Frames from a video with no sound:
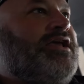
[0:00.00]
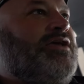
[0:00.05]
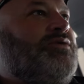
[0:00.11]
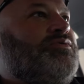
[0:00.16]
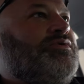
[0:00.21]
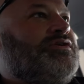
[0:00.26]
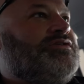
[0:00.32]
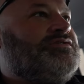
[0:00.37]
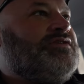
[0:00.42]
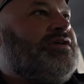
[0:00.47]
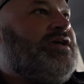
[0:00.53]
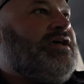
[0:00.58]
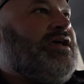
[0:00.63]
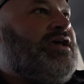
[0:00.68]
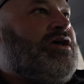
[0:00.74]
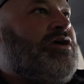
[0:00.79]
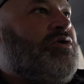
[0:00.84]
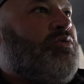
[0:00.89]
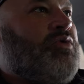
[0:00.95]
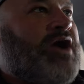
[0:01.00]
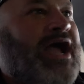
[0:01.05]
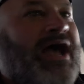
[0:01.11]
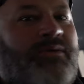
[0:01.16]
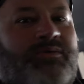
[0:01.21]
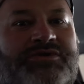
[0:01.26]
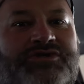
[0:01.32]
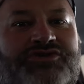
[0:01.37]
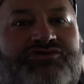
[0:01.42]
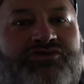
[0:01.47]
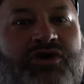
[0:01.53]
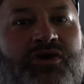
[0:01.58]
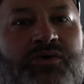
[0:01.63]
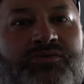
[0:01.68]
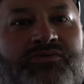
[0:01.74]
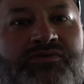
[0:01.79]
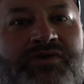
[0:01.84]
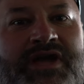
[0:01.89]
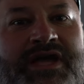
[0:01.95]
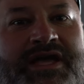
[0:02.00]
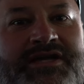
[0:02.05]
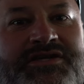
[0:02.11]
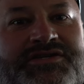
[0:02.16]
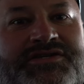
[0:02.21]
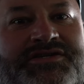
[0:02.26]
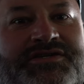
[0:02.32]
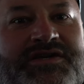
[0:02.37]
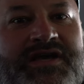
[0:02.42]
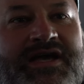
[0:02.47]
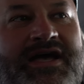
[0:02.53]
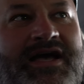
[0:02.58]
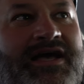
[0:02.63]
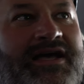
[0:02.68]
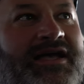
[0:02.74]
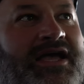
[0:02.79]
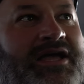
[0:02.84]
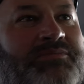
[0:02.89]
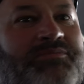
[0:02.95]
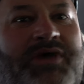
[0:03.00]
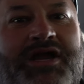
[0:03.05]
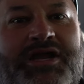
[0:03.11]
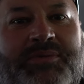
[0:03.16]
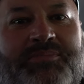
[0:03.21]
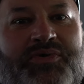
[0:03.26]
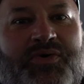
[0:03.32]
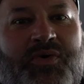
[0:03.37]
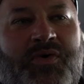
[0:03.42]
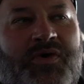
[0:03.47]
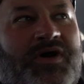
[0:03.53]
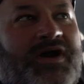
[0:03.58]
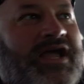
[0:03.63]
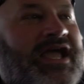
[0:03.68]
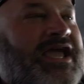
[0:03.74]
He was, where I was drone rich and money poor,